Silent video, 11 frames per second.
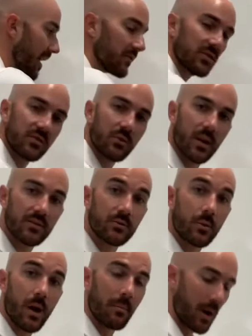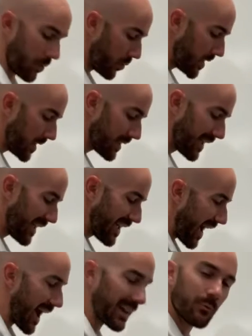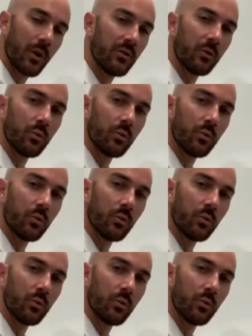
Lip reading: have stress throughout my week, I run the